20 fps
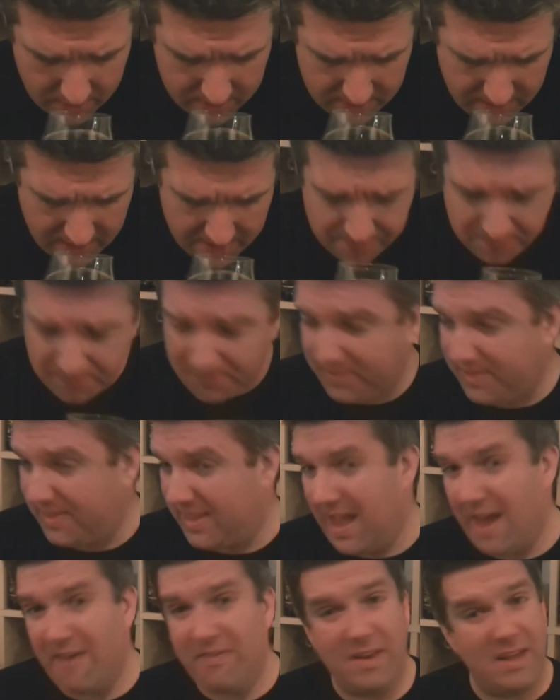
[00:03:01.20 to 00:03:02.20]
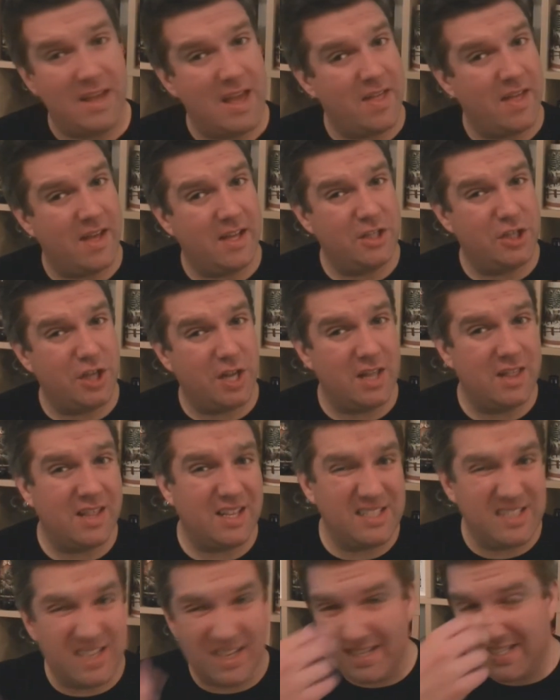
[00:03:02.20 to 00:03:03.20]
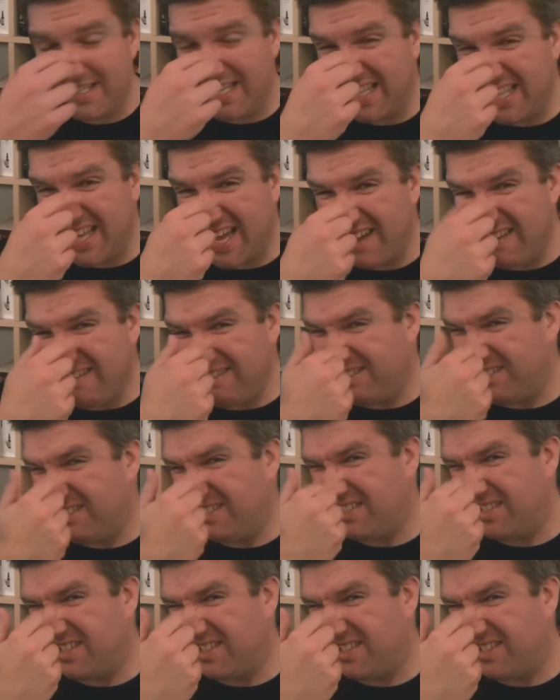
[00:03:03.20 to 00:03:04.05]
in there. Definitely get that chilli. That chilli's in there. It's